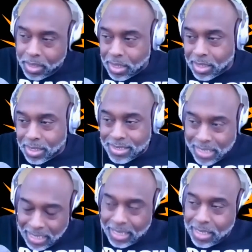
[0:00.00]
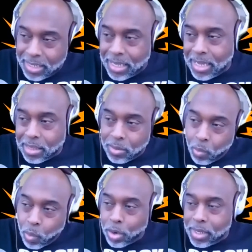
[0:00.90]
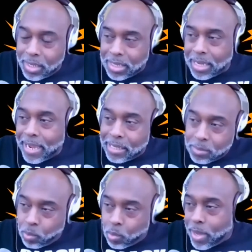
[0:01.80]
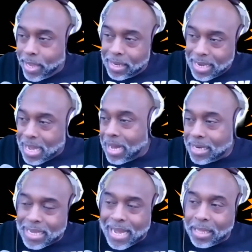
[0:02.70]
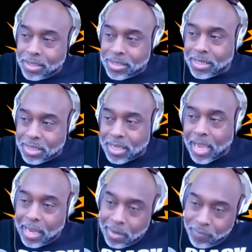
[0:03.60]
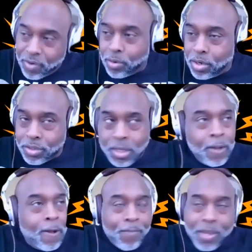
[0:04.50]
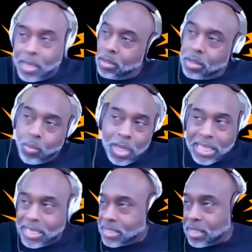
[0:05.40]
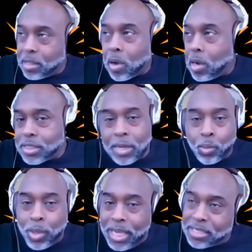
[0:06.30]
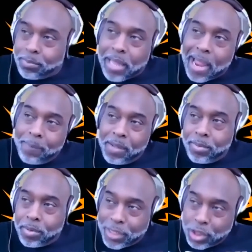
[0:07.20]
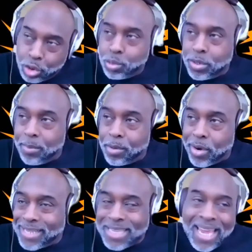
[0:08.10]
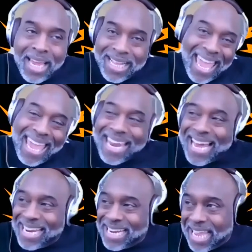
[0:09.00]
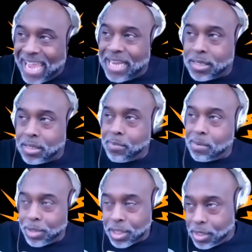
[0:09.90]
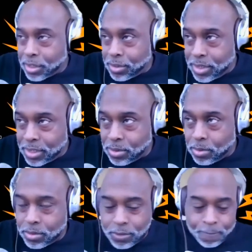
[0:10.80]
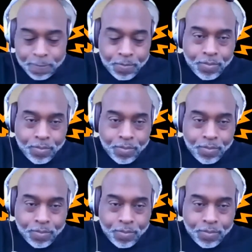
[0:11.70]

because he could get the working class, white, non-college educated voters that Hillary Clinton lost, and we as Black people and as true Democrats cannot engage them in political discourse.